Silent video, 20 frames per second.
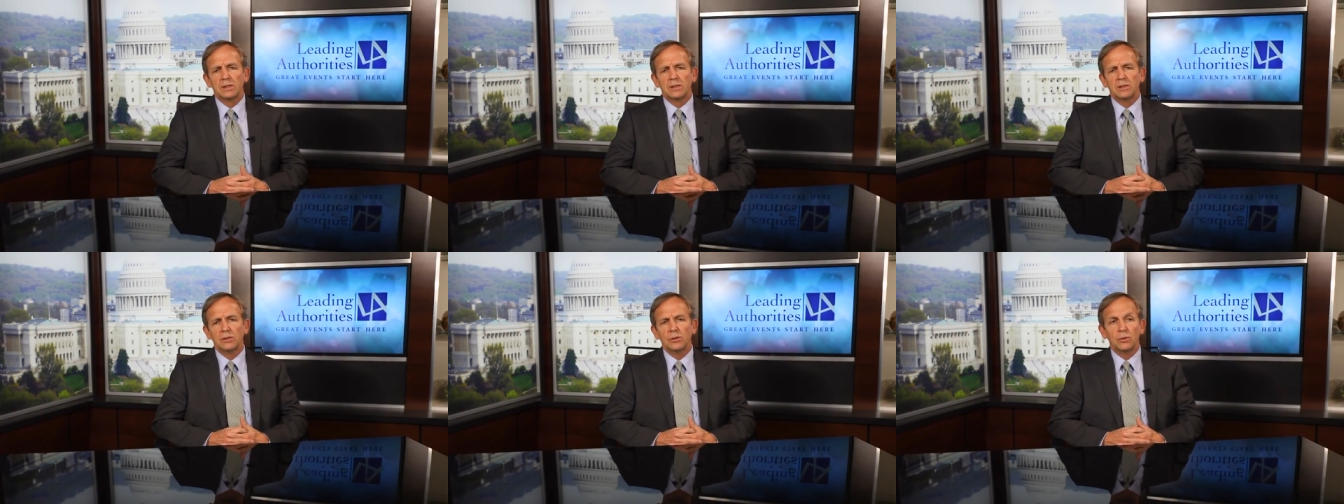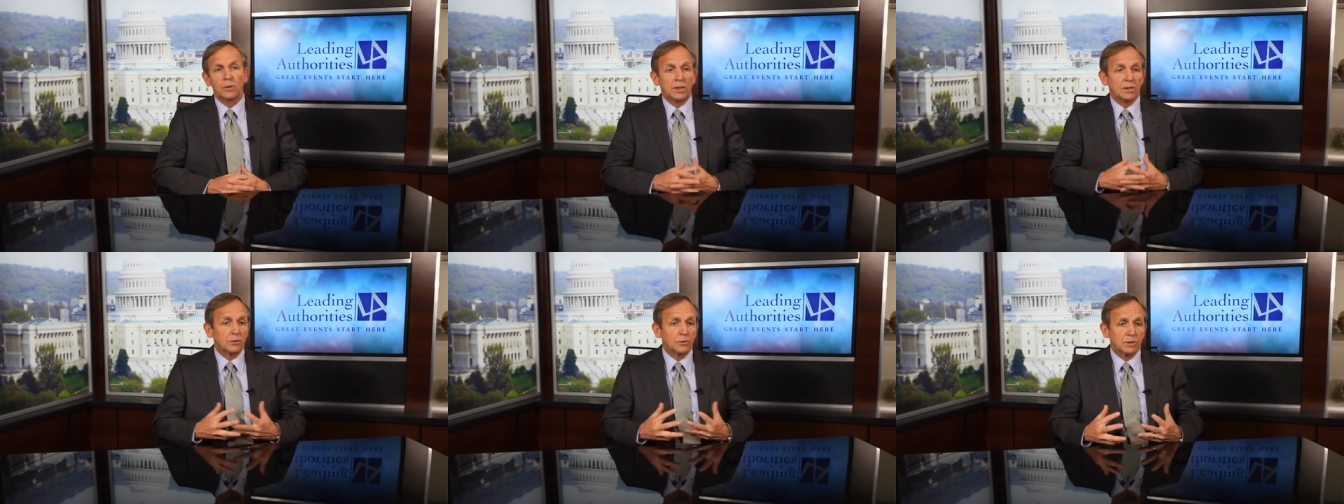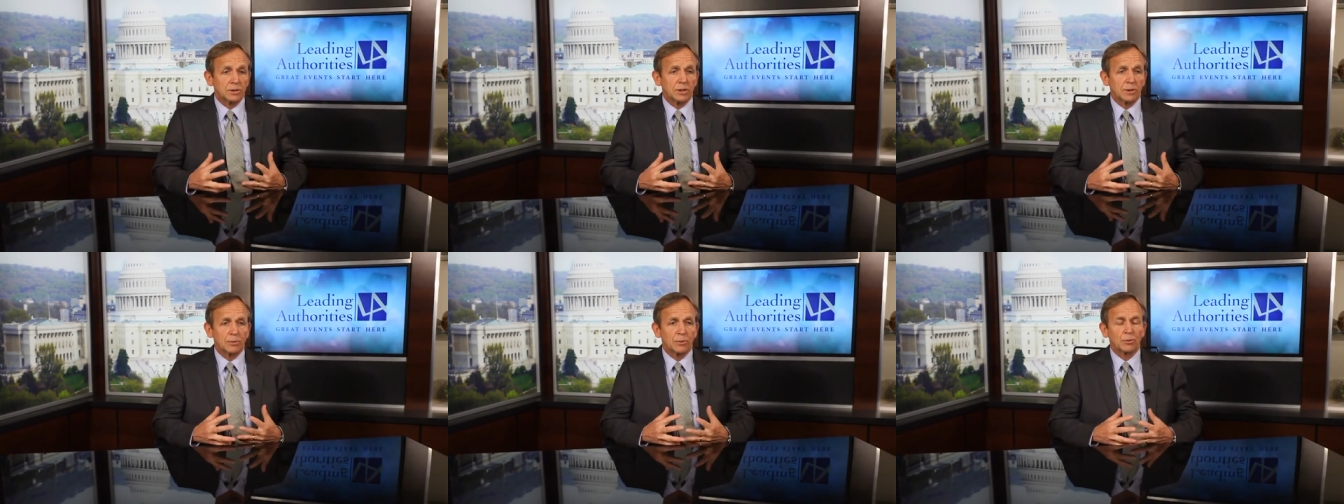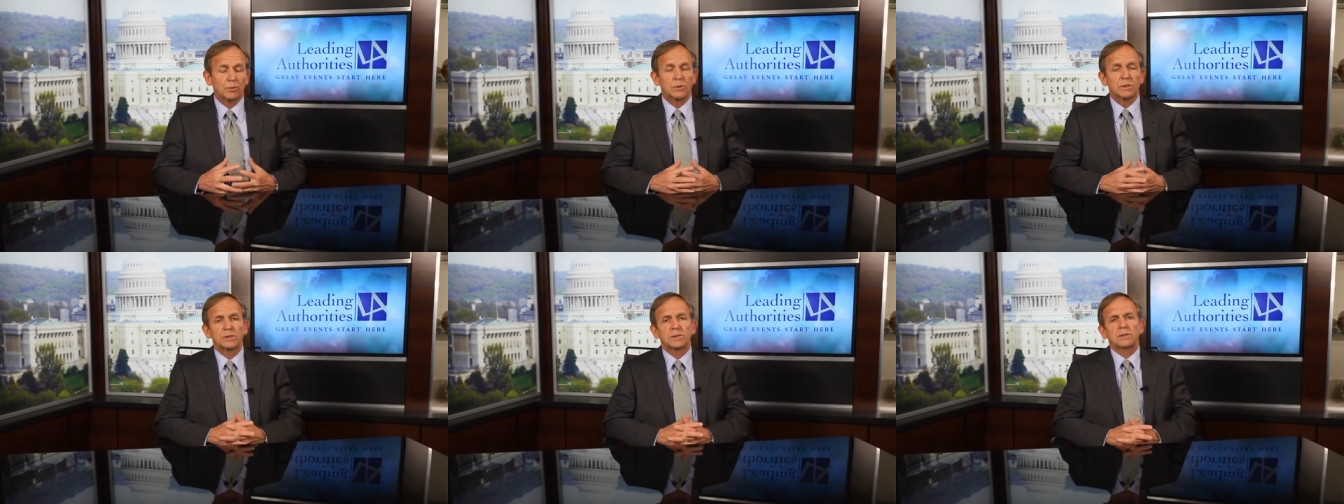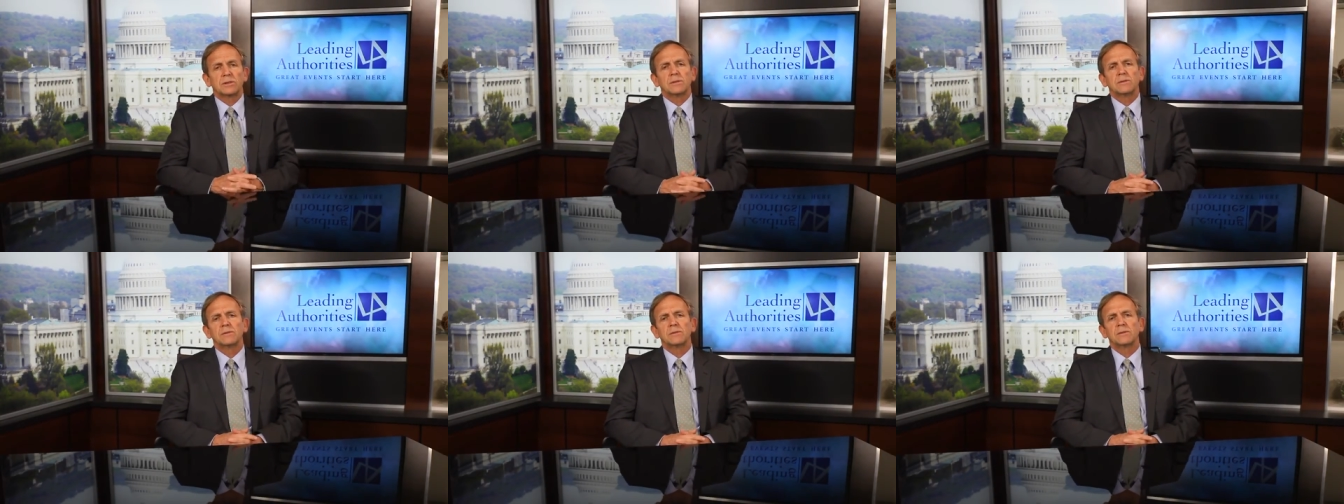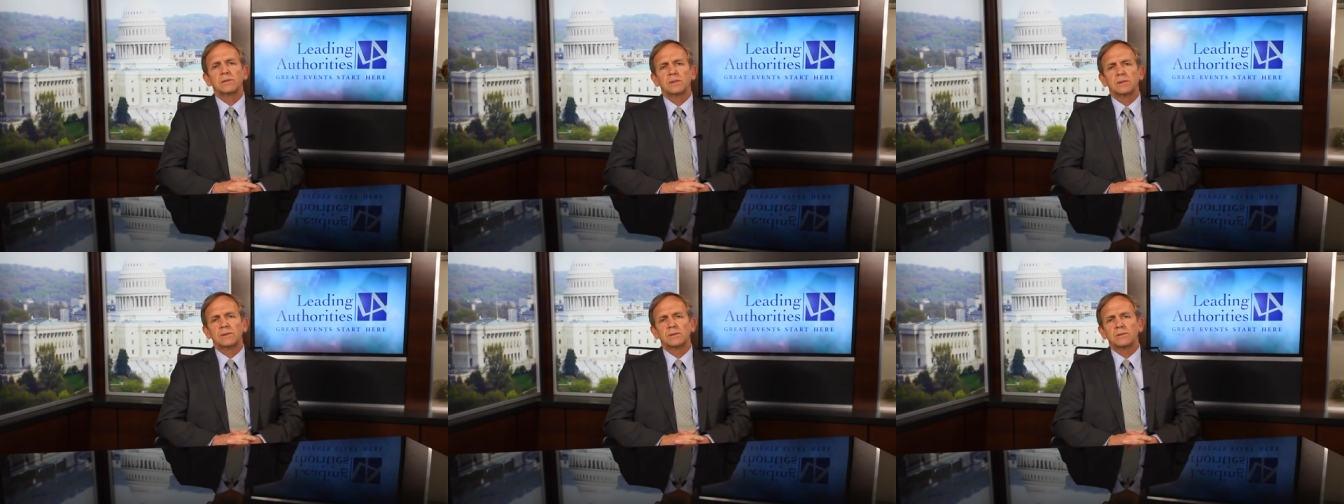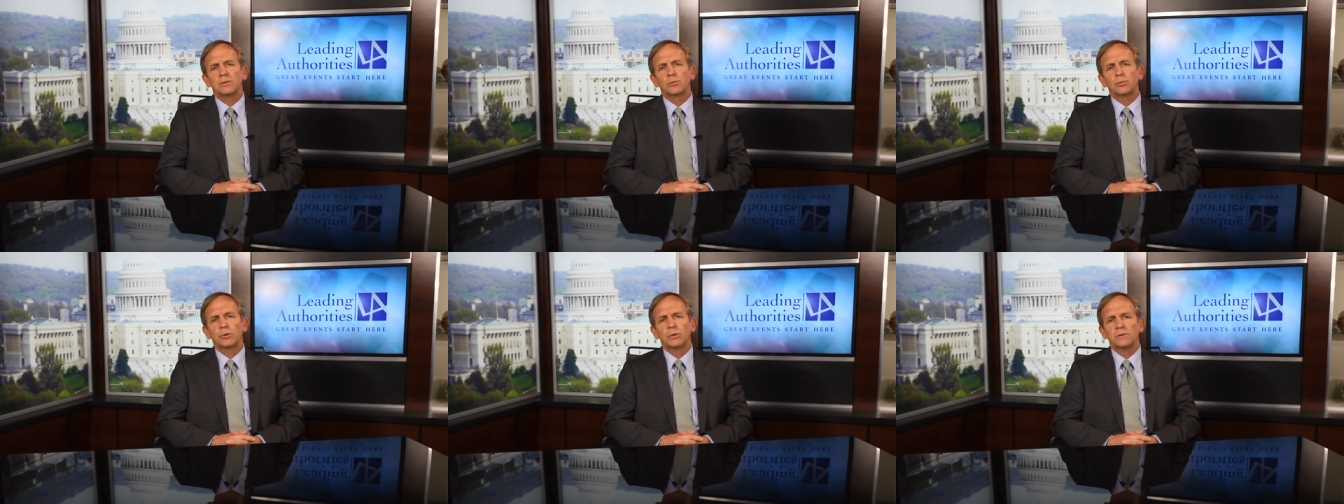uh, who had to accept the risk of,
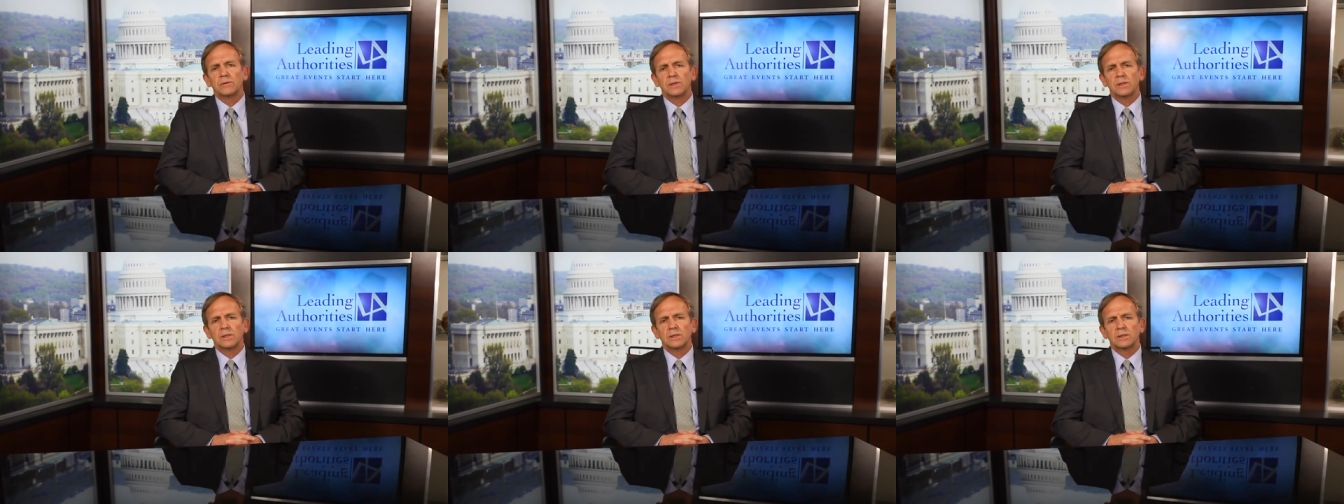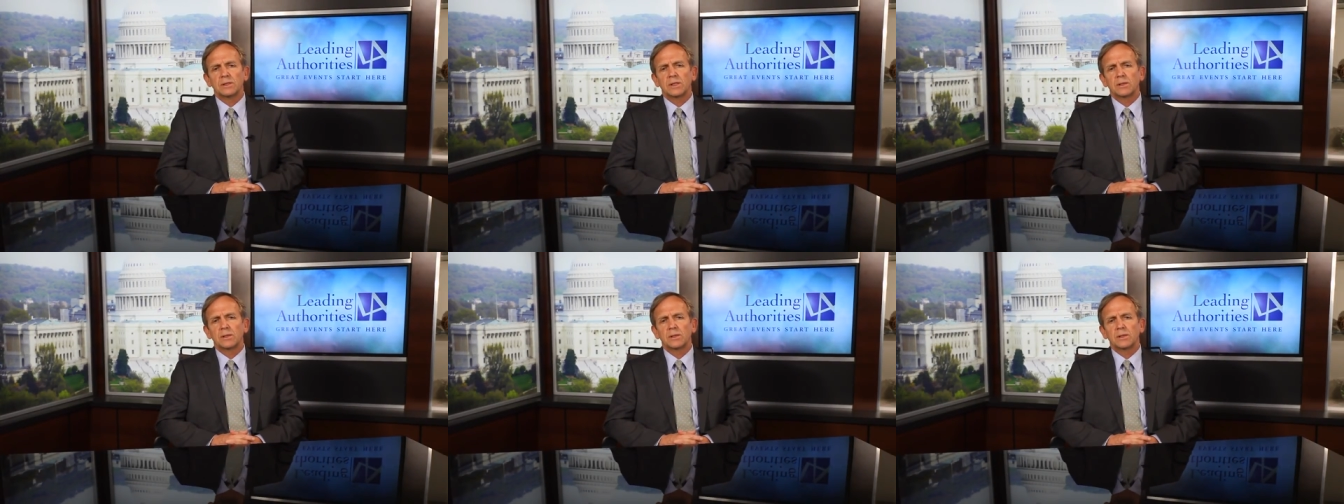of approving this